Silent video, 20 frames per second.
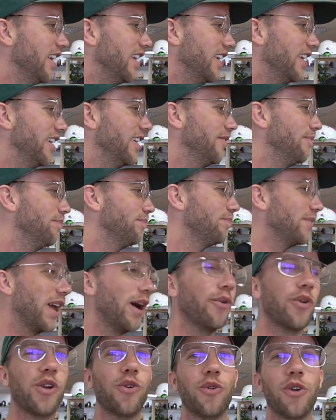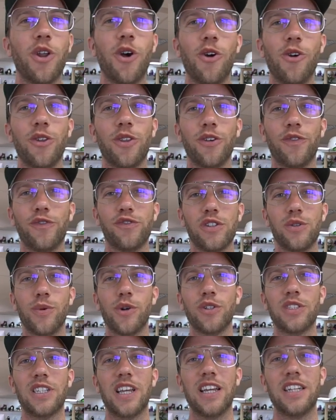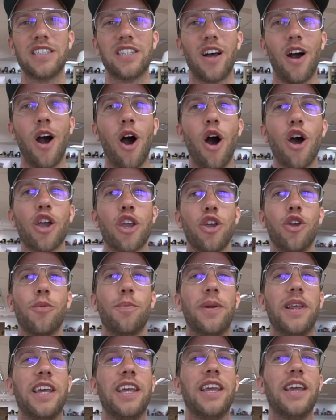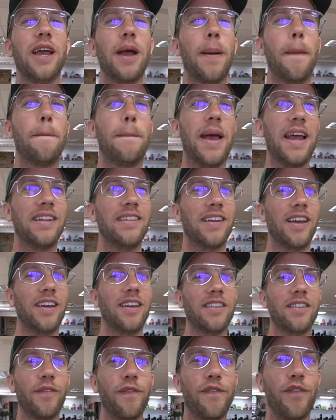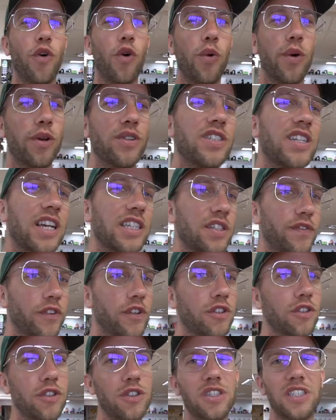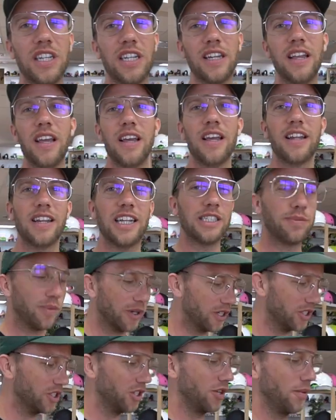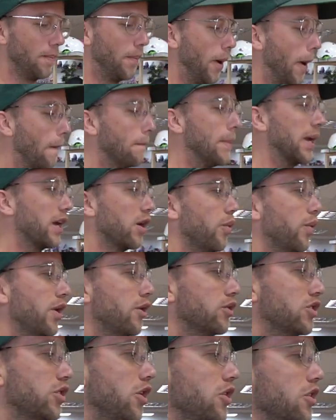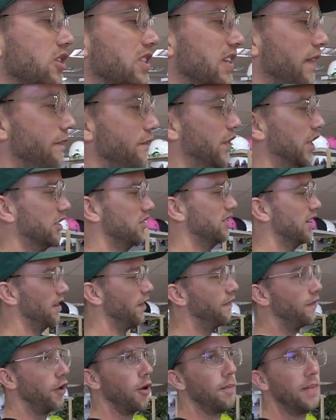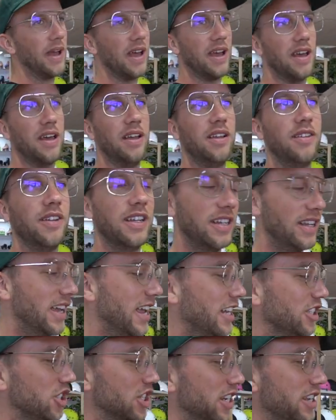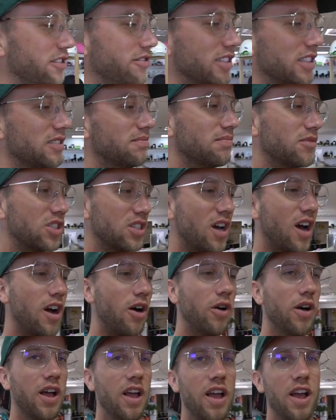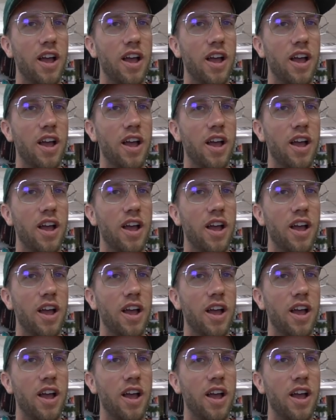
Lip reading: Now we all know that three-wheel skates are arguably better than four-wheel skates for cruising. That's because you can put a bigger wheels on because it fits around the foot better, you know, engineering style.